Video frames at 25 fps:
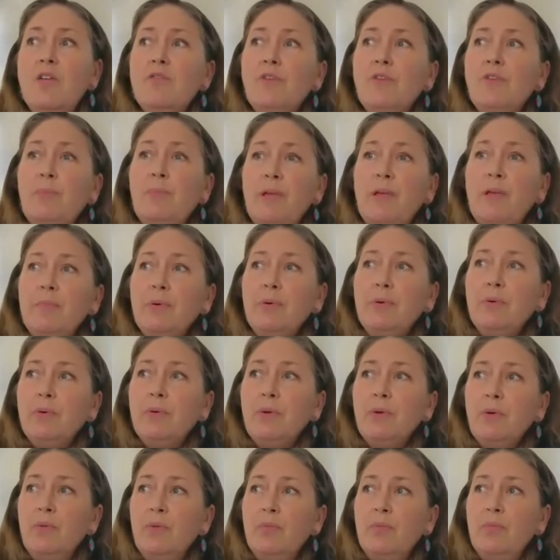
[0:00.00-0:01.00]
for people
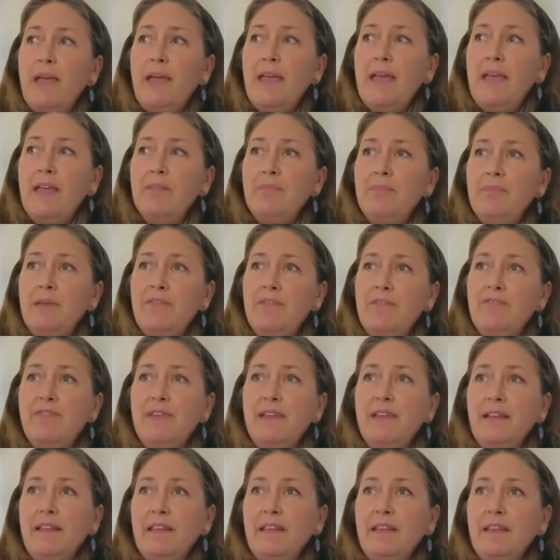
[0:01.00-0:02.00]
who may be
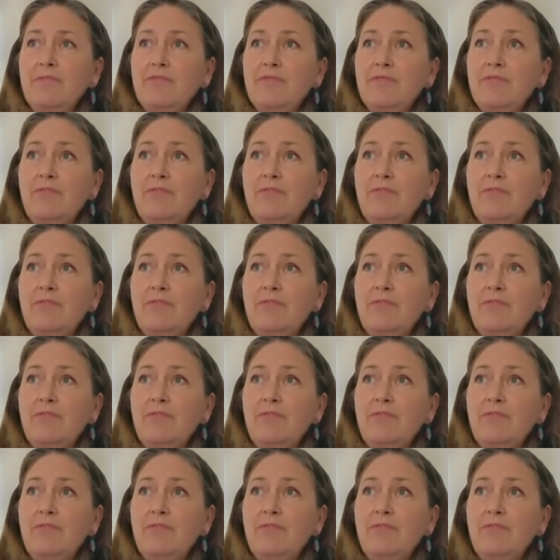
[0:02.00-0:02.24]
feeling